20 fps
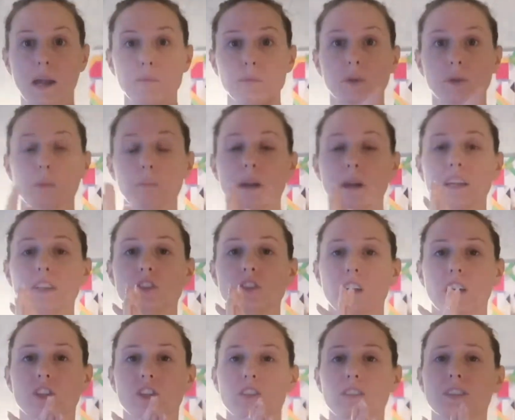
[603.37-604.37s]
I'm doing my
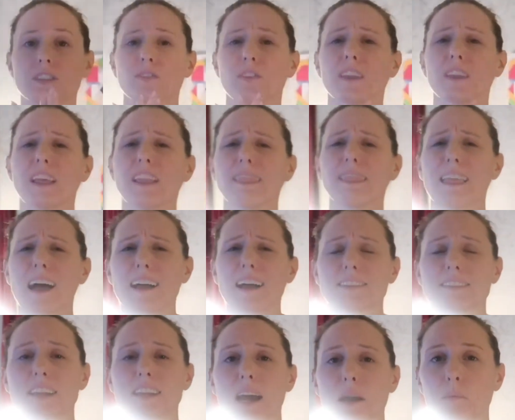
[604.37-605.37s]
injections for the
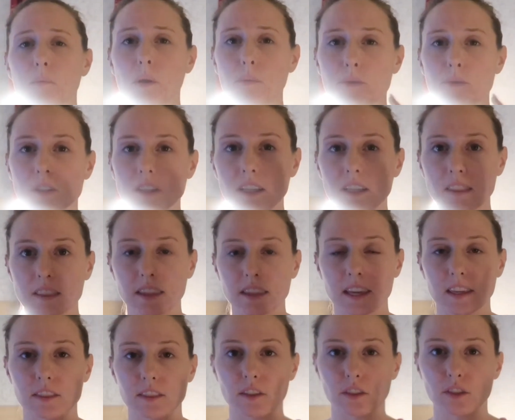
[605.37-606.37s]
last time. Well, I'm doing the,
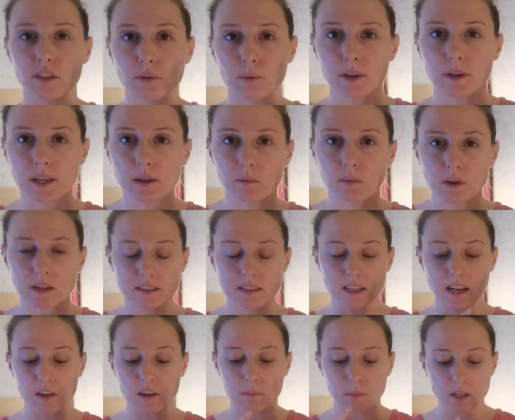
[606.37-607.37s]
like the three ones
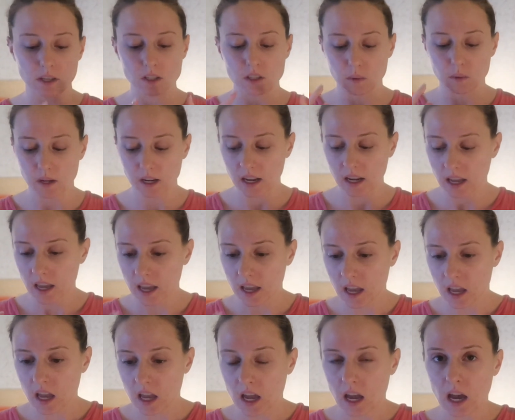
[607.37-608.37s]
that I've been doing
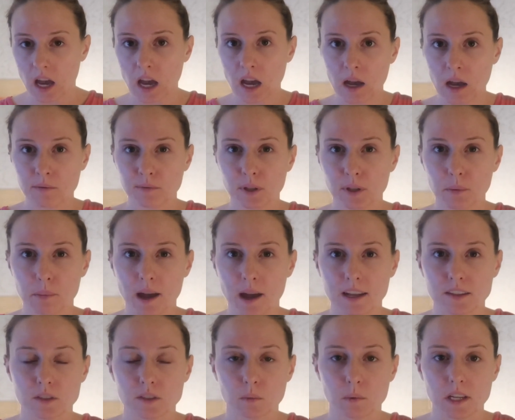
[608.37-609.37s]
um, for the
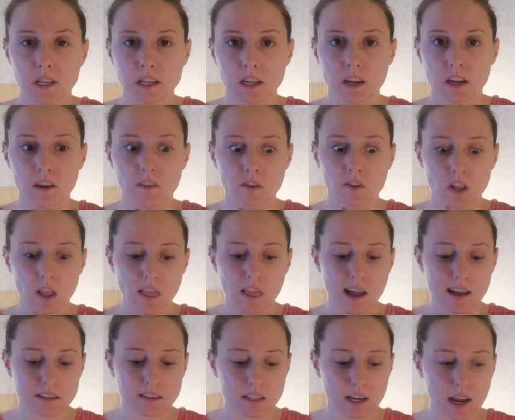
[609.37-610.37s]
past week for the
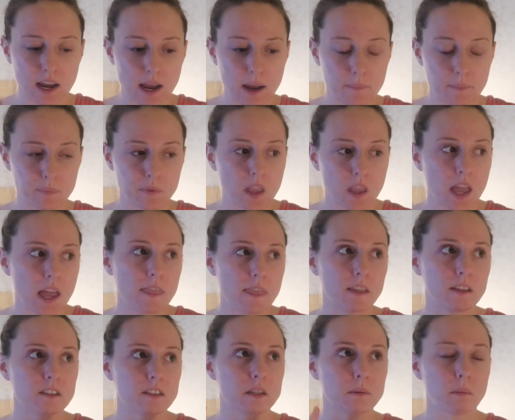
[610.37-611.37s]
last time.
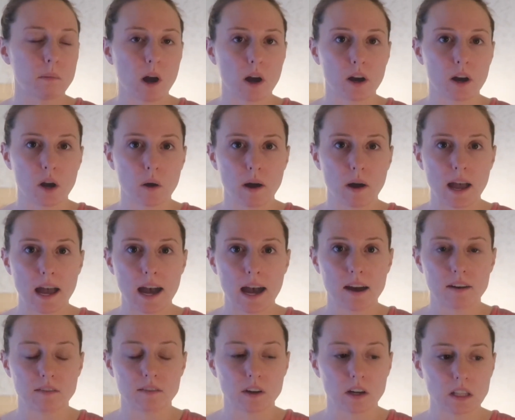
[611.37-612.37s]
Then tomorrow I
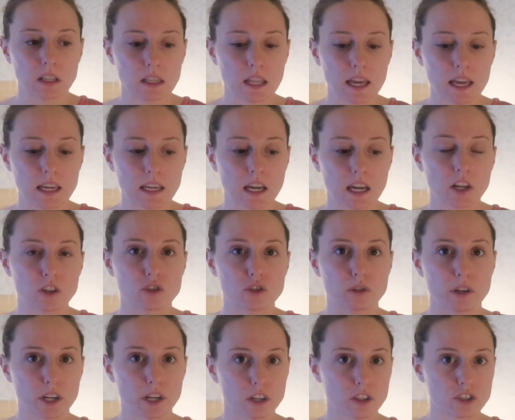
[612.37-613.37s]
have like a
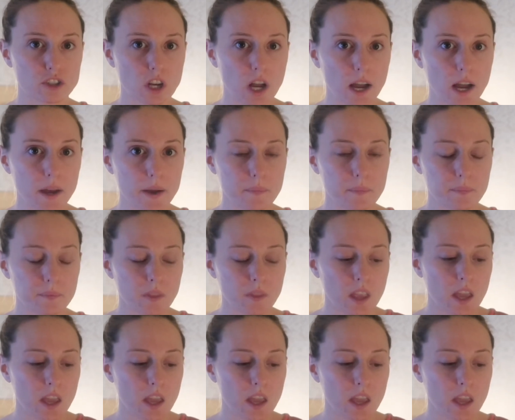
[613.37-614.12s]
trigger shot.